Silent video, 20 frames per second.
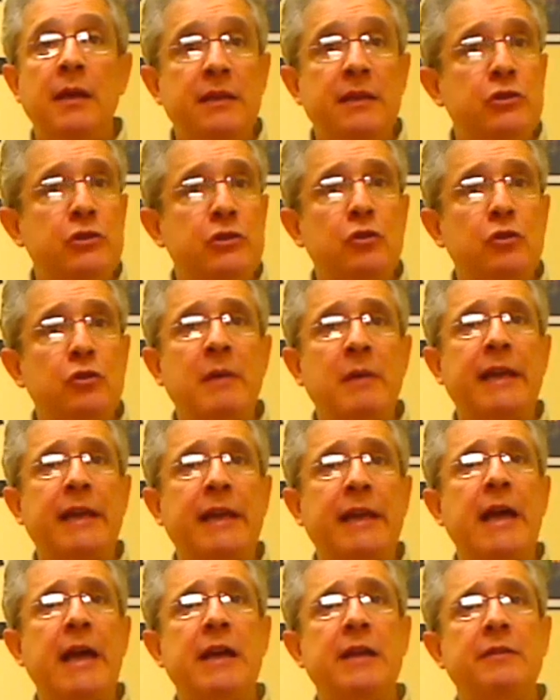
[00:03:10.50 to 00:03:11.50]
It took my
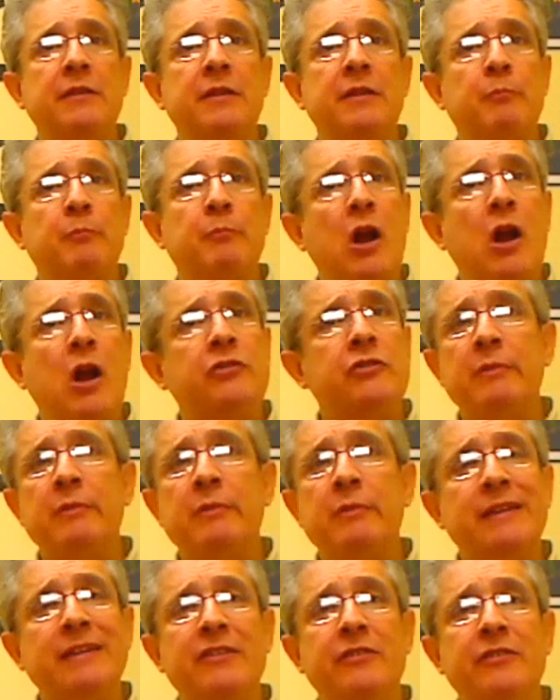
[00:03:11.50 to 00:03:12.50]
client
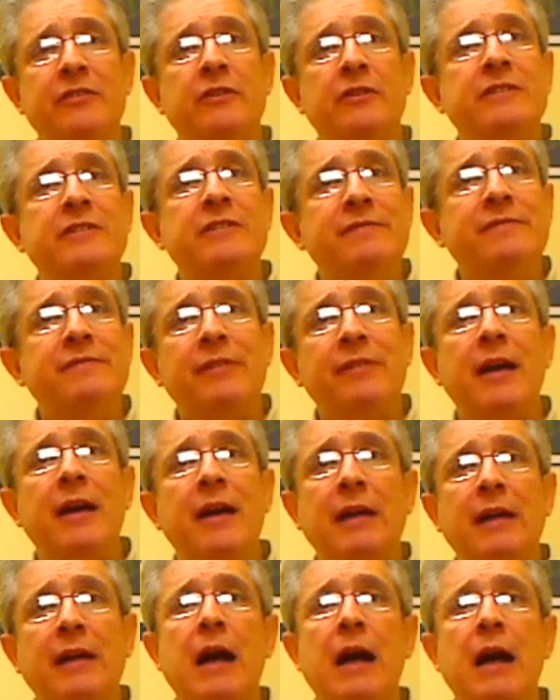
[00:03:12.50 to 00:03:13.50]
approximately
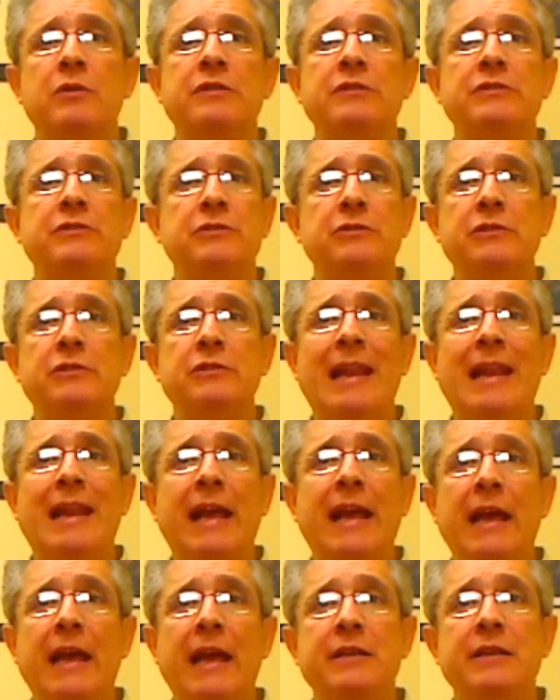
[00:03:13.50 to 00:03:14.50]
35 hours to
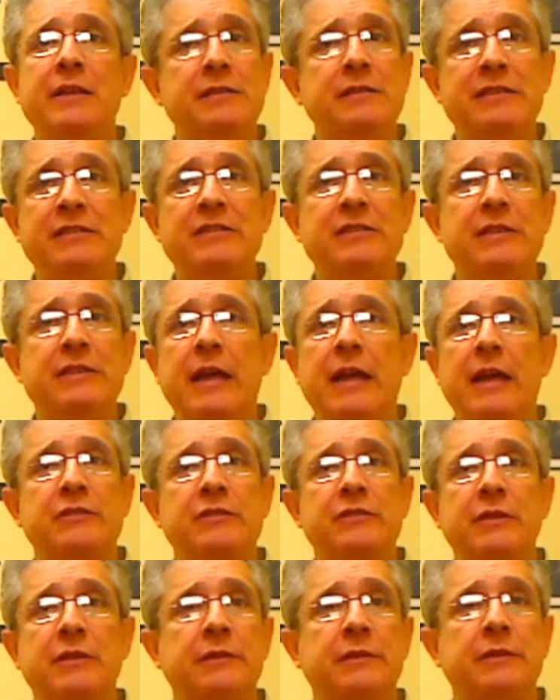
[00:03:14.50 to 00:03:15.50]
delegate this
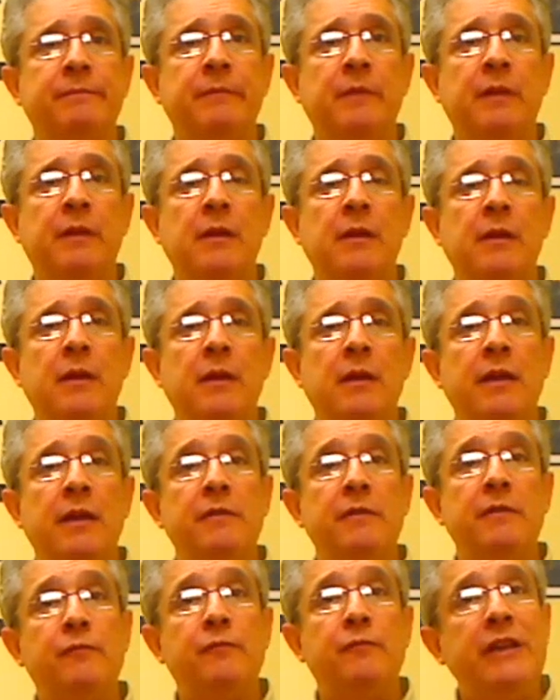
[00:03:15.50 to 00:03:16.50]
task.
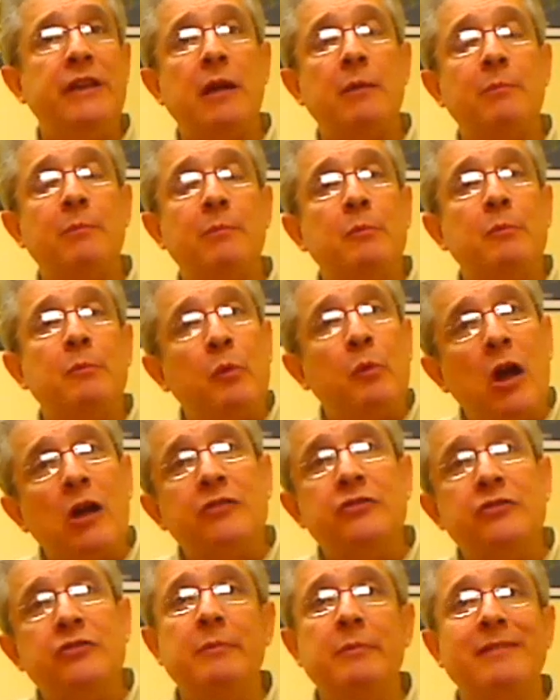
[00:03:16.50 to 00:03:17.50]
He freed up
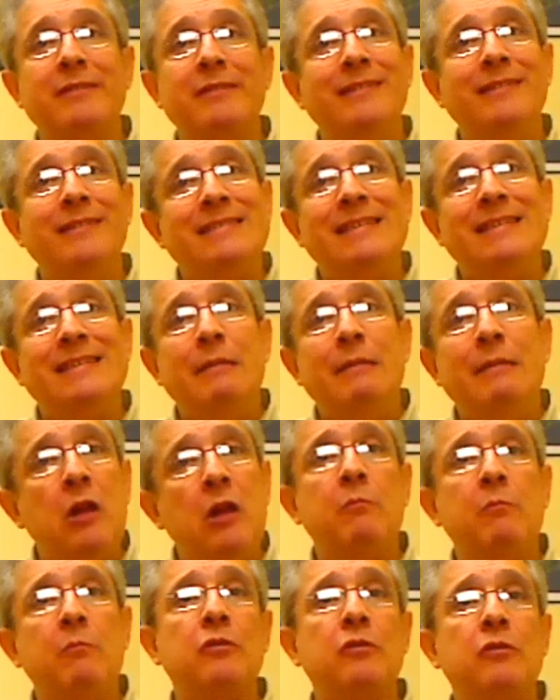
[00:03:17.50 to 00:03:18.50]
approximately the same
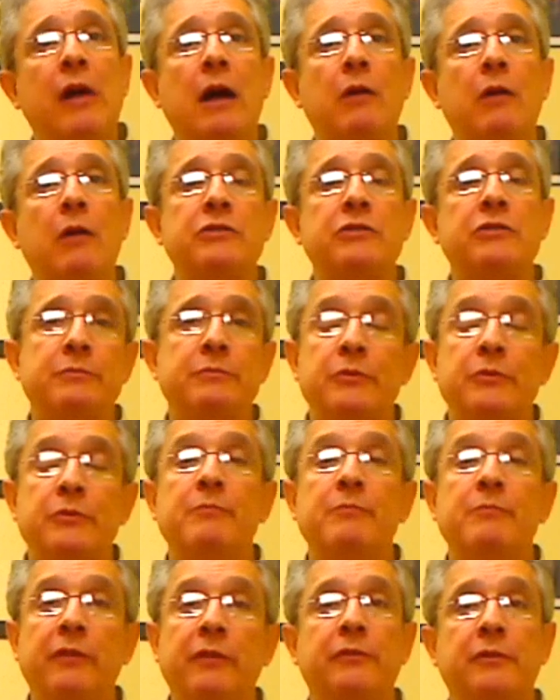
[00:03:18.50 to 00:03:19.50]
number of hours
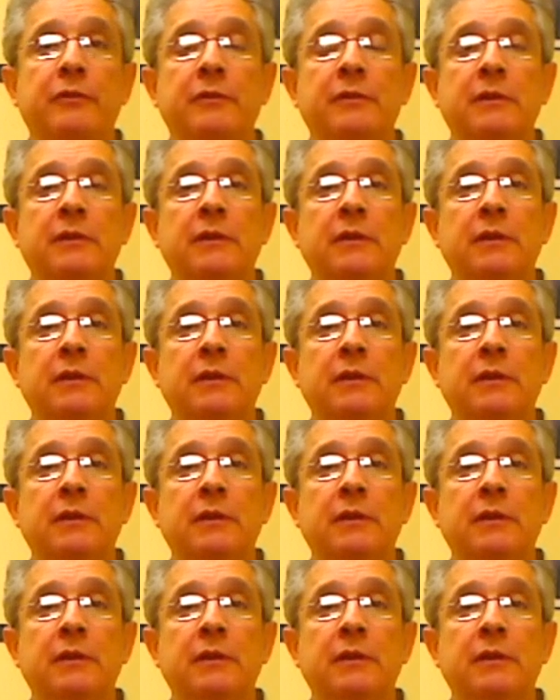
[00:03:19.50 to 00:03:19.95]
per month.